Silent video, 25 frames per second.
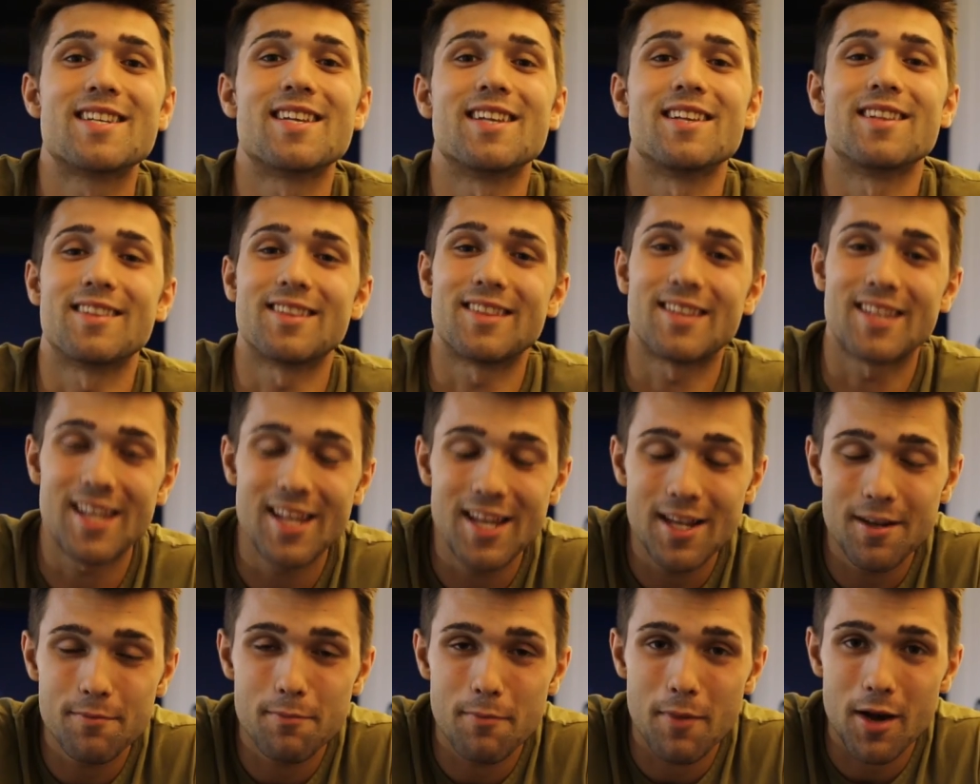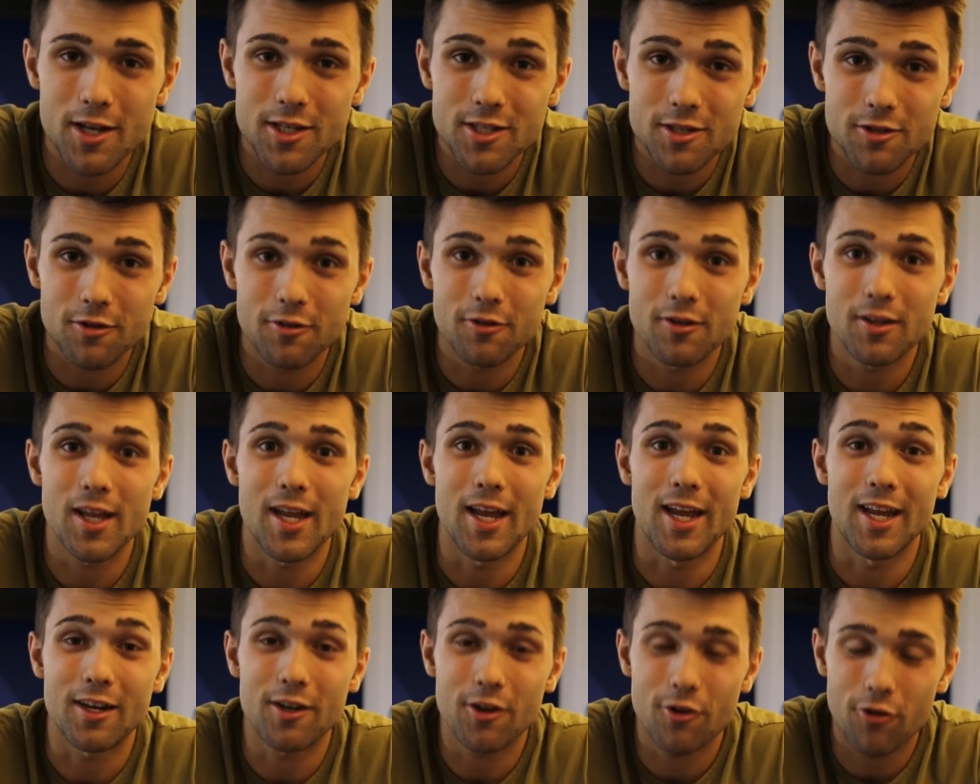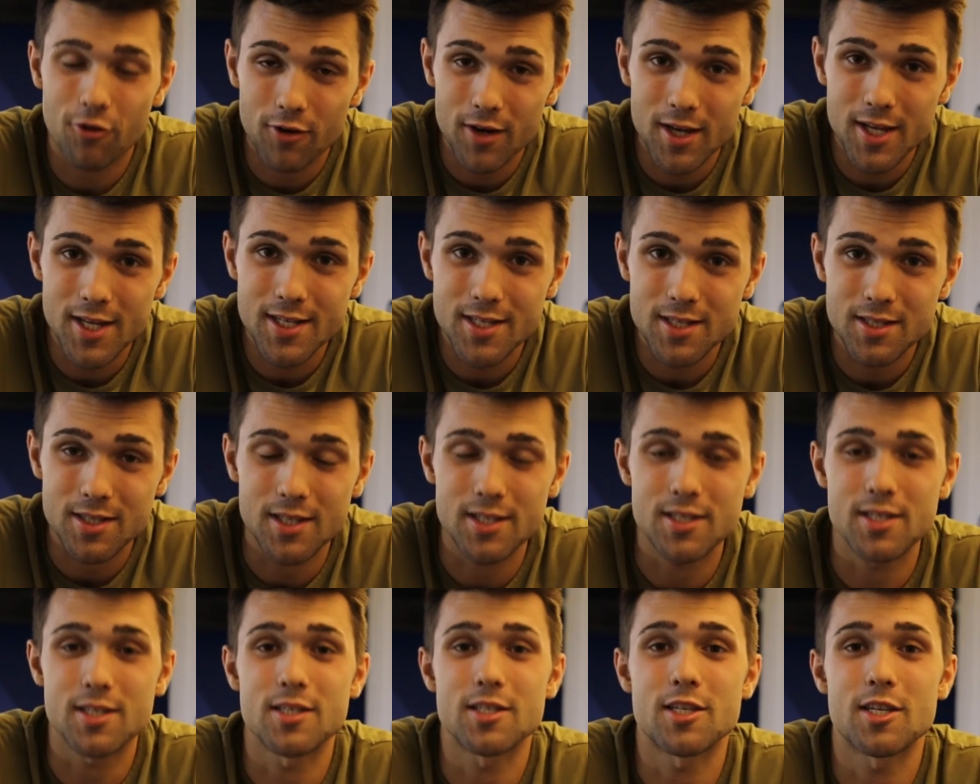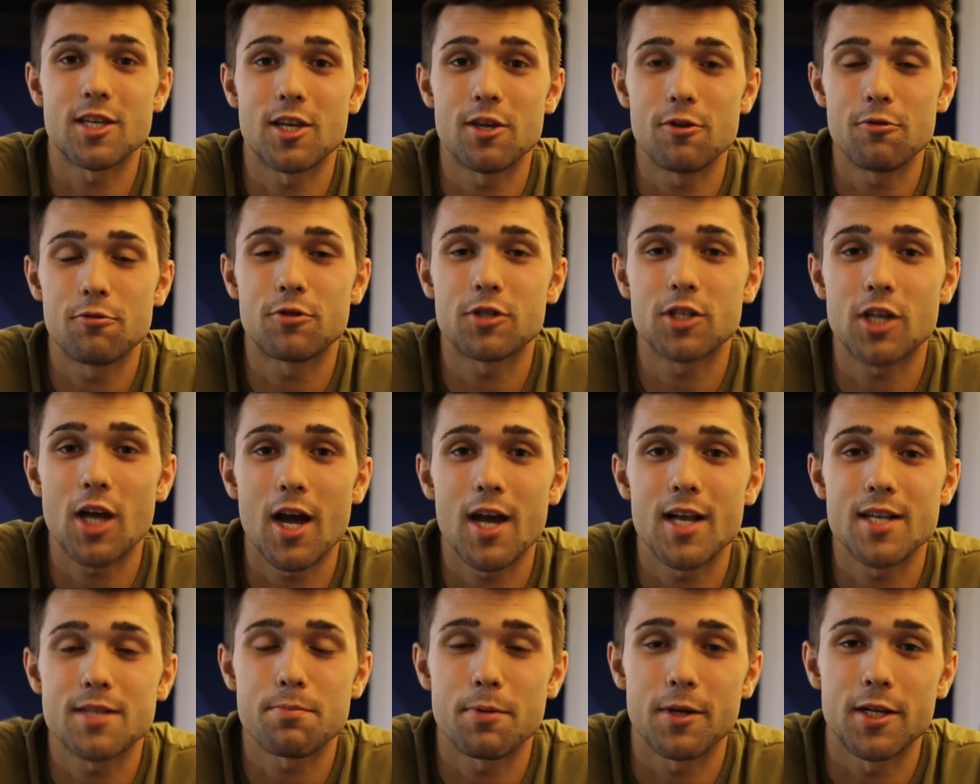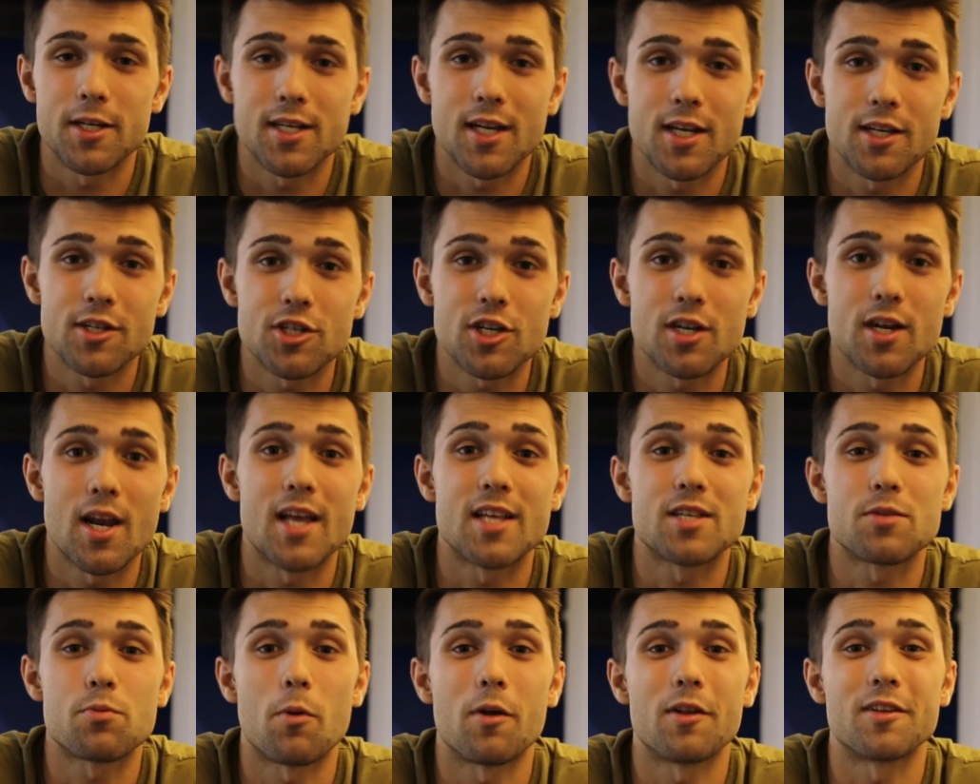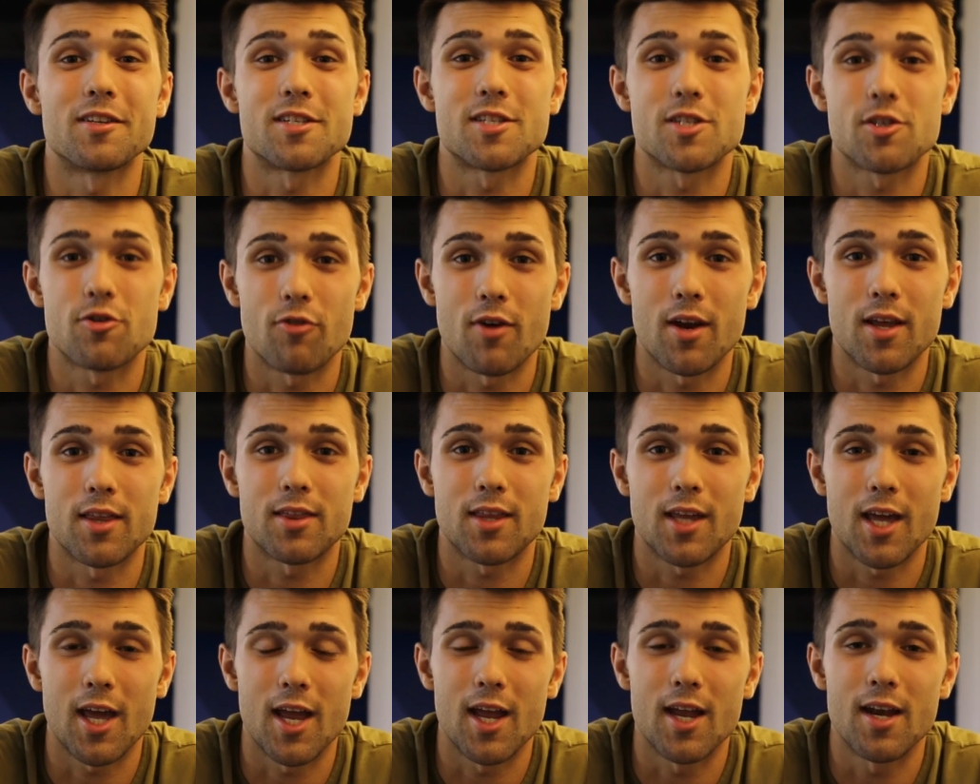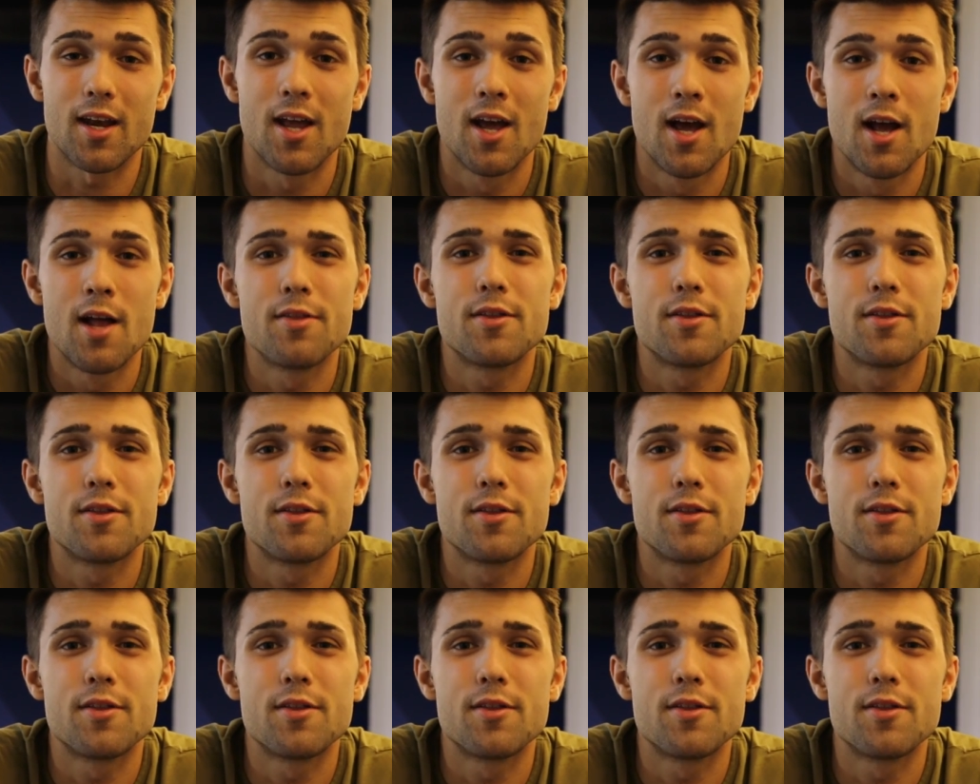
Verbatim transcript: to lean muscle increase. This is huge, guys, pay attention, as well as strength gain.